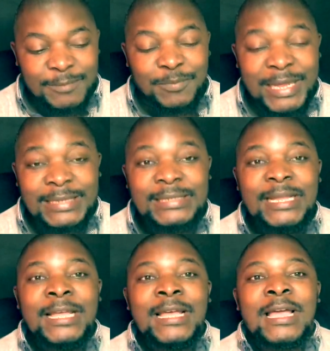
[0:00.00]
place.
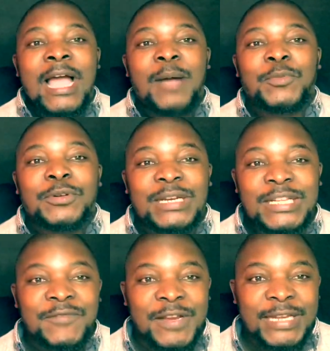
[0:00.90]
I'm gonna
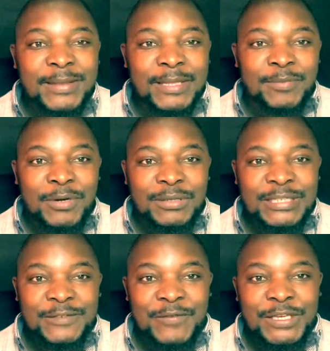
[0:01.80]
leave a link below
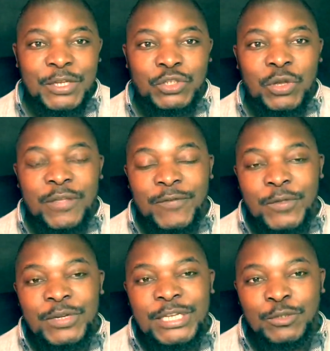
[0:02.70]
this video. So if
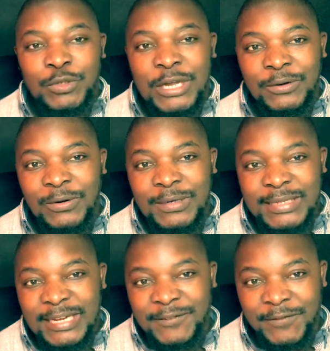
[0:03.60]
you need to
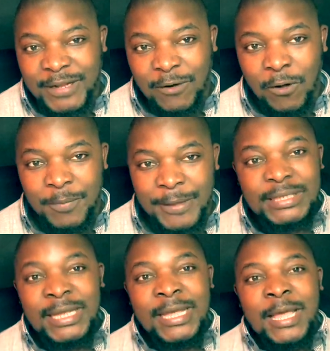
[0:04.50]
download that free copy,
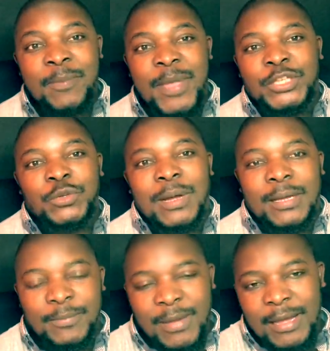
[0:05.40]
make
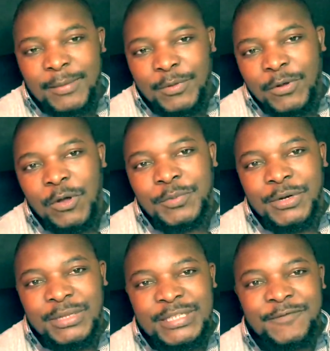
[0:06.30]
sure you go
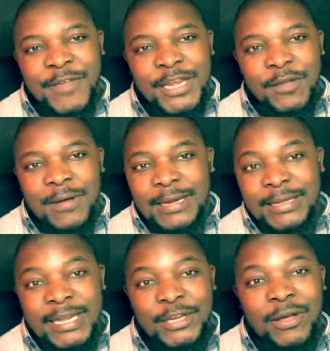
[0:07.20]
below this video, and
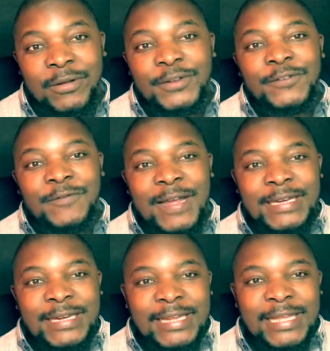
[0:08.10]
then you're going to
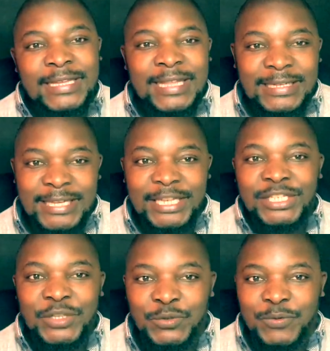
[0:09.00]
find a link that
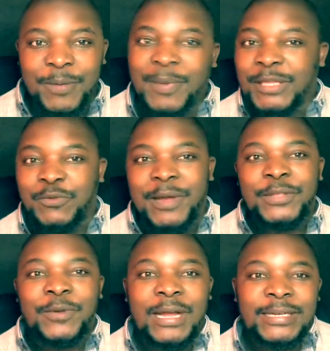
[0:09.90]
takes you to a page where
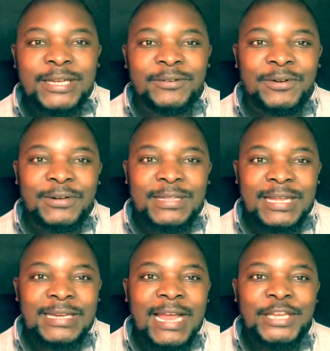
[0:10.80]
you can download
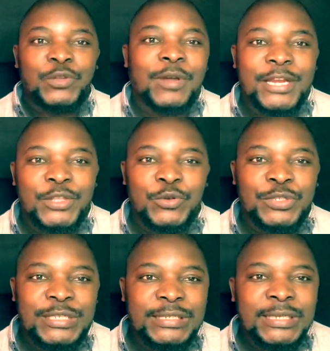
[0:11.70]
that and you can
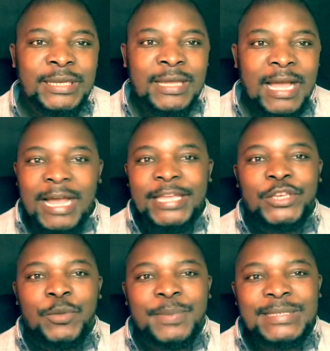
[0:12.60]
use it
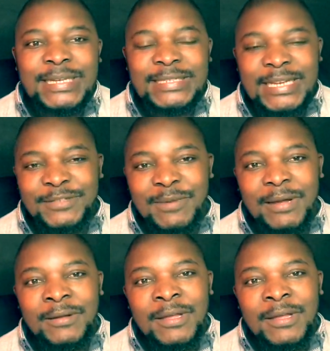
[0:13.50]
in your business as well.